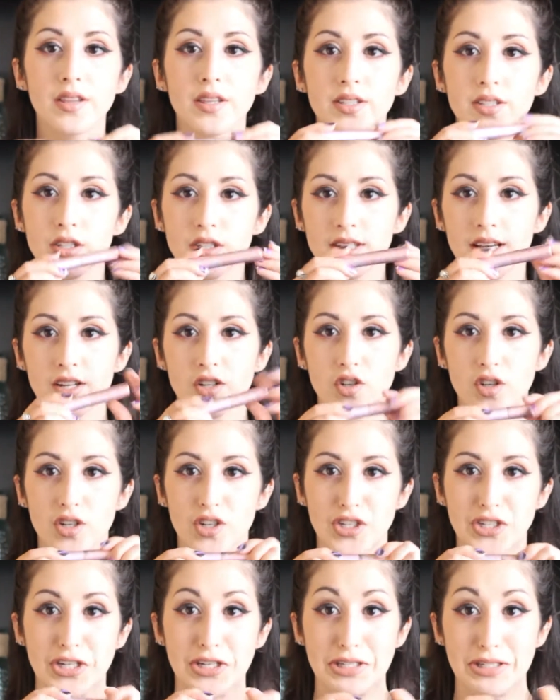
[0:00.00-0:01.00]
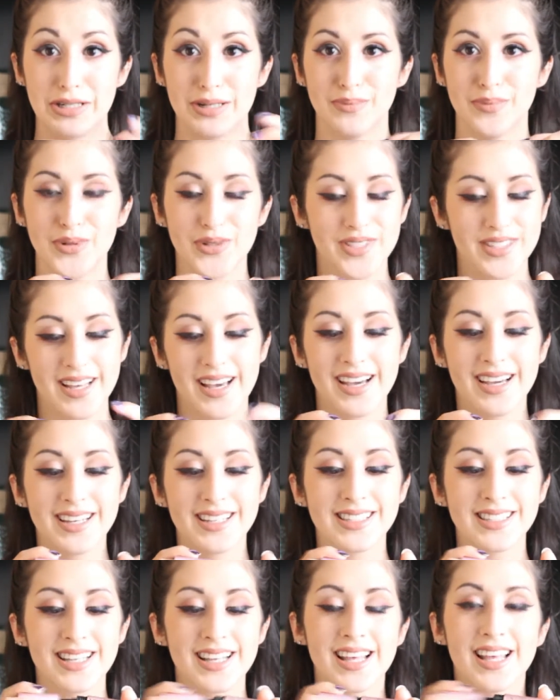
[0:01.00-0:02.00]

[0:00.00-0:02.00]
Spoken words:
This is actually just a sample size,